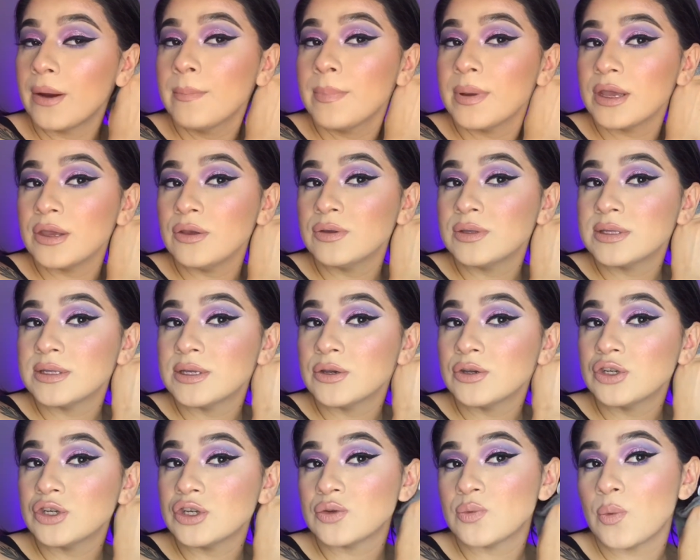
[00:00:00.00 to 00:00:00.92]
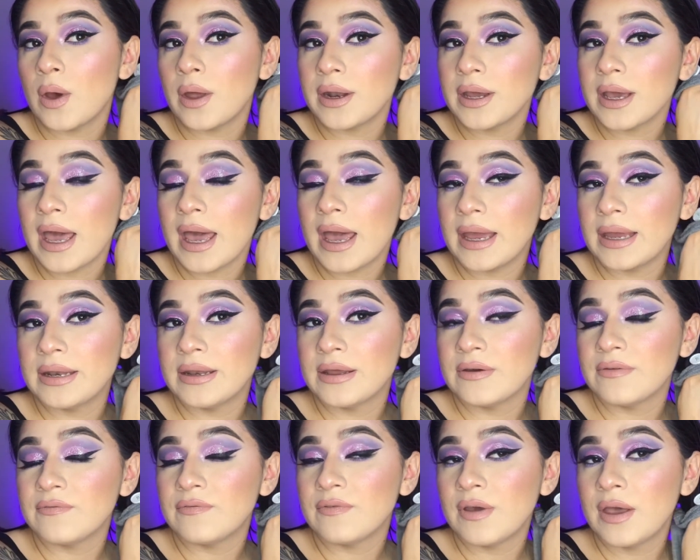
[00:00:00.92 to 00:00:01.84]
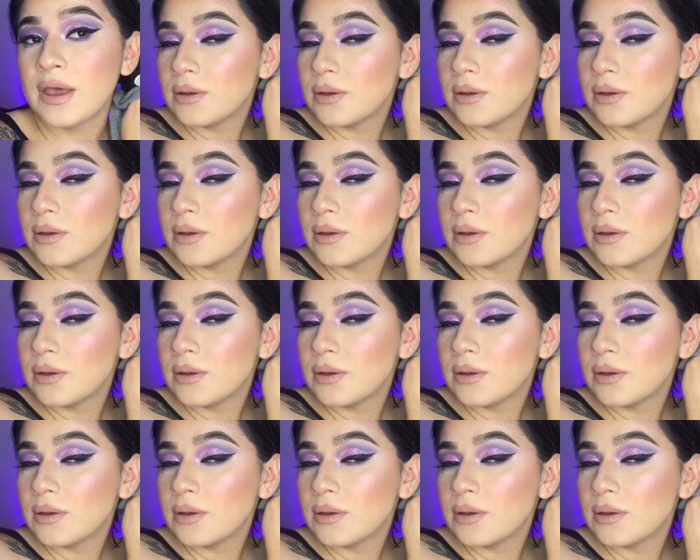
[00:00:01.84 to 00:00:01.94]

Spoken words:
but you still just want to kind of